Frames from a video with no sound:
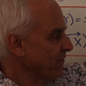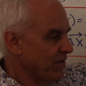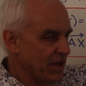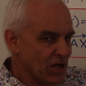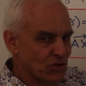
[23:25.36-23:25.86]
of
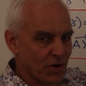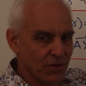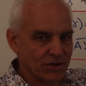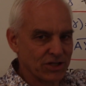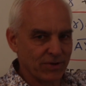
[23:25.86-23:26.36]
each one of
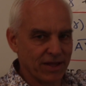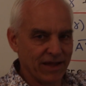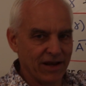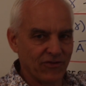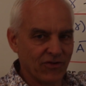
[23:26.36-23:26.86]
those three
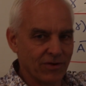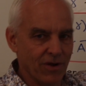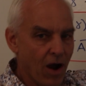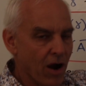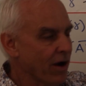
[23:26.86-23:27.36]
things
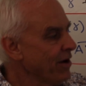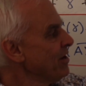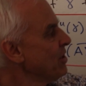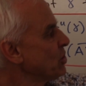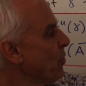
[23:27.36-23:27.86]
are,
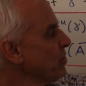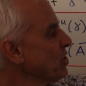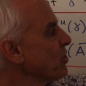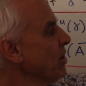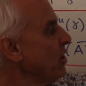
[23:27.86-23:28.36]
so we're
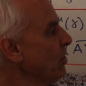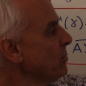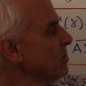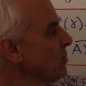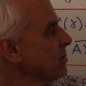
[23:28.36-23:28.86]
just going to
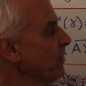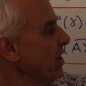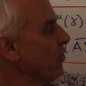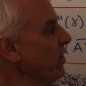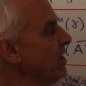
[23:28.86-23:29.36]
use those three
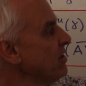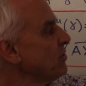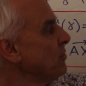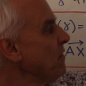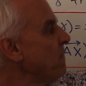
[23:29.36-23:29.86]
ingredients
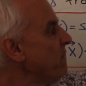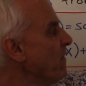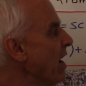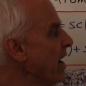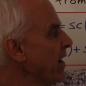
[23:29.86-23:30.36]
to
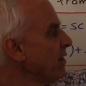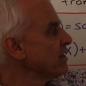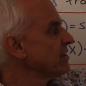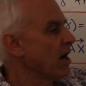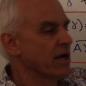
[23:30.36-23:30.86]
define the
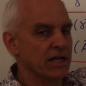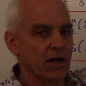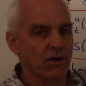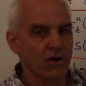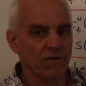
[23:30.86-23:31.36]
signed
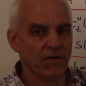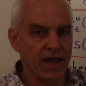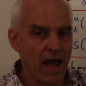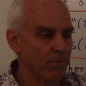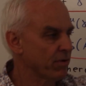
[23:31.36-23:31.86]
area of the
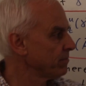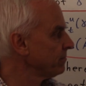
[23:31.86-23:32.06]
cap.